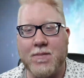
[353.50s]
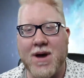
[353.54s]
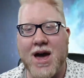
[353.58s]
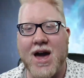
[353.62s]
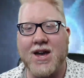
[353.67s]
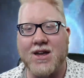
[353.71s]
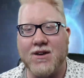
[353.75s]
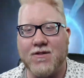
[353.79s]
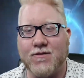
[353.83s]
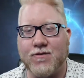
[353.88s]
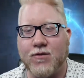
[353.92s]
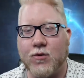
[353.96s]
back
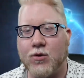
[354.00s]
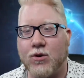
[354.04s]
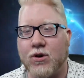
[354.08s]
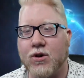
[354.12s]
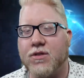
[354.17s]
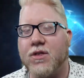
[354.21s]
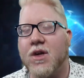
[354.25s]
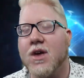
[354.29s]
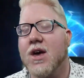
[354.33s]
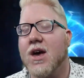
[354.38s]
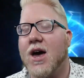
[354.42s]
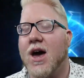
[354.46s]
and
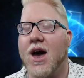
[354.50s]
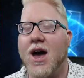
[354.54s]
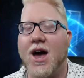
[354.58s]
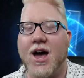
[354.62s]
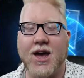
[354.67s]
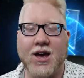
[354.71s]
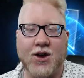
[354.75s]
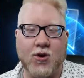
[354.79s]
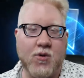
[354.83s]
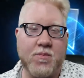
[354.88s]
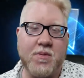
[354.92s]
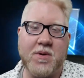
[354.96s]
forth, uh,
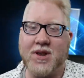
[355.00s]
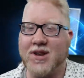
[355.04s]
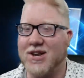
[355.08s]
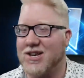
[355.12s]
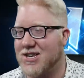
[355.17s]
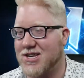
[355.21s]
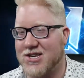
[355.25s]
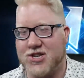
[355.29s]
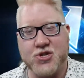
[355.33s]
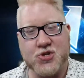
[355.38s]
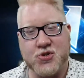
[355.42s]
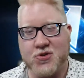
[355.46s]
equipping this
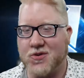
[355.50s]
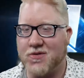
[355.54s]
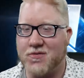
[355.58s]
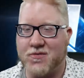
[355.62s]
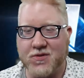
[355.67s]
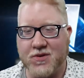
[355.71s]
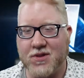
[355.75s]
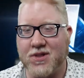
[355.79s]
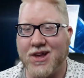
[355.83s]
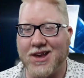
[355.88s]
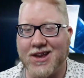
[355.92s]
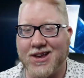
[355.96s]
and just sort of
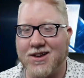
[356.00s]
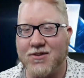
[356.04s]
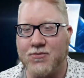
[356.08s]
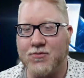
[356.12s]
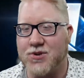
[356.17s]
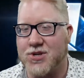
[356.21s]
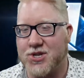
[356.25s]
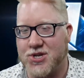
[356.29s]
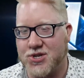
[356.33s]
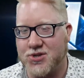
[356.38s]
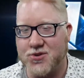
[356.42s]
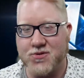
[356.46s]
like it
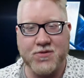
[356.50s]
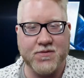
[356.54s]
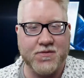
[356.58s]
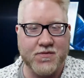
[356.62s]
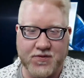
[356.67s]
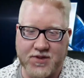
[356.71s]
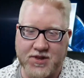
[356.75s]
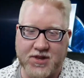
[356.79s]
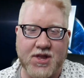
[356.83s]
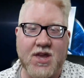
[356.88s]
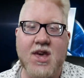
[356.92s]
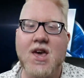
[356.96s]
was just sort of
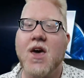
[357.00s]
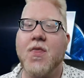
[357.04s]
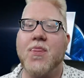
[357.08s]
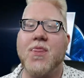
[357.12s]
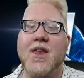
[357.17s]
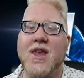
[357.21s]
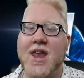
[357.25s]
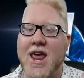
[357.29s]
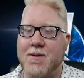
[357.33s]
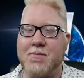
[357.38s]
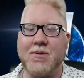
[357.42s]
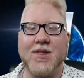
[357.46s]
the the,
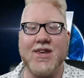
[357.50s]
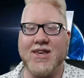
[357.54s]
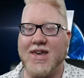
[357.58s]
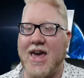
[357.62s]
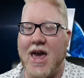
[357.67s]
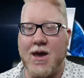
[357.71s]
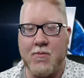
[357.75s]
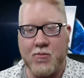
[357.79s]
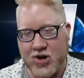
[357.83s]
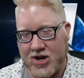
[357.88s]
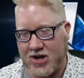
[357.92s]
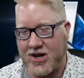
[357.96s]
name of the
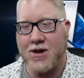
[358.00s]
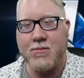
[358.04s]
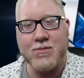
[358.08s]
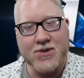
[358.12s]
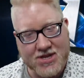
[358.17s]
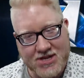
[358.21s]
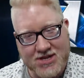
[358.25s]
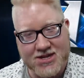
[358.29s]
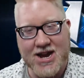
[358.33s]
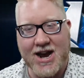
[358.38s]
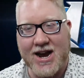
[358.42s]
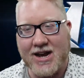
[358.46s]
game when it comes
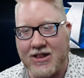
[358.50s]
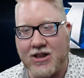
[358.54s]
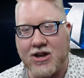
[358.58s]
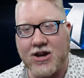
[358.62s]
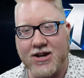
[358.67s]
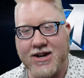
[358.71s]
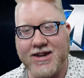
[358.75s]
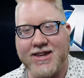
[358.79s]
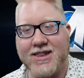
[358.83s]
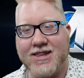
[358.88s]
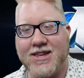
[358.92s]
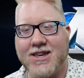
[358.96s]
to the
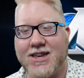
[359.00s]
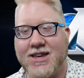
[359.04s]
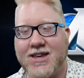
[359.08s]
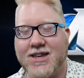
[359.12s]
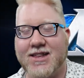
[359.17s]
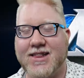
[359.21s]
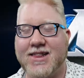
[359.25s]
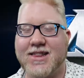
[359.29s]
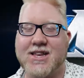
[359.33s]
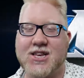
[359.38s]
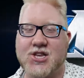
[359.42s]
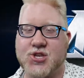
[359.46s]
dialogue in,
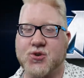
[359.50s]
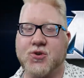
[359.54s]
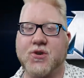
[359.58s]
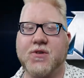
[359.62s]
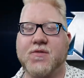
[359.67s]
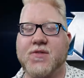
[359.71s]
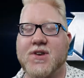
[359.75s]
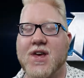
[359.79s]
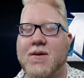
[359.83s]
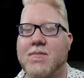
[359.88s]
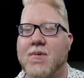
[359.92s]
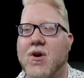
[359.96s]
in this sort of
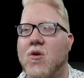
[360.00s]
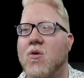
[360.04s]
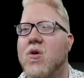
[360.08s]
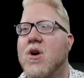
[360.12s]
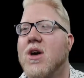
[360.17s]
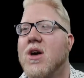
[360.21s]
demo.